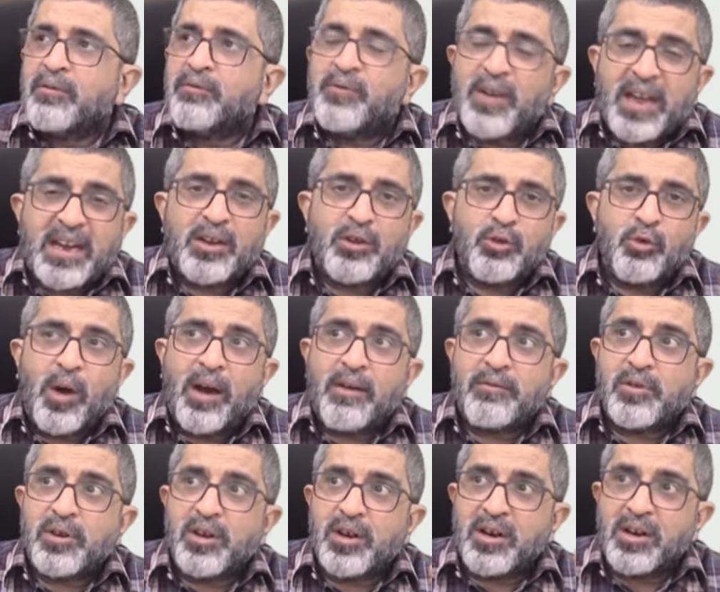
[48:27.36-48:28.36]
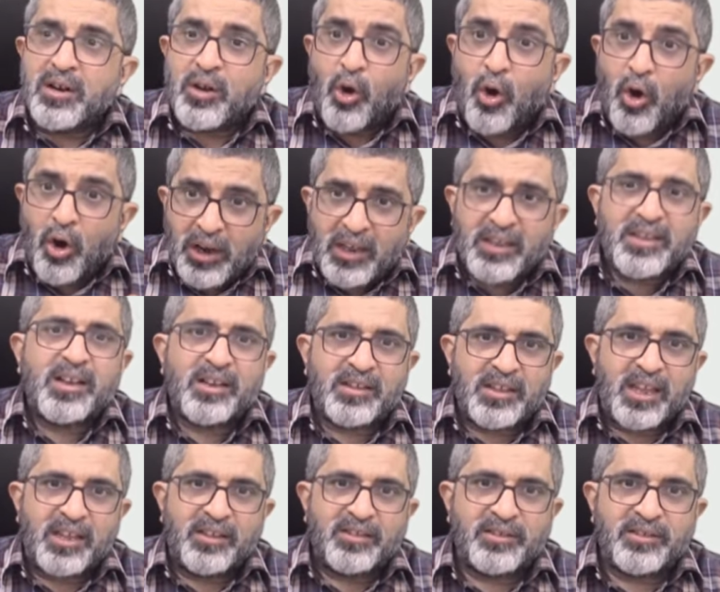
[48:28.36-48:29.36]
when you have learned all other
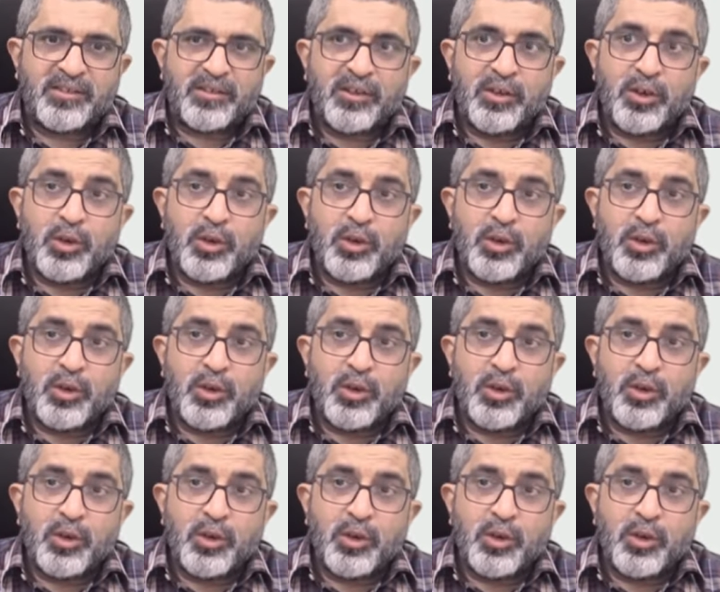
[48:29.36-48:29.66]
things,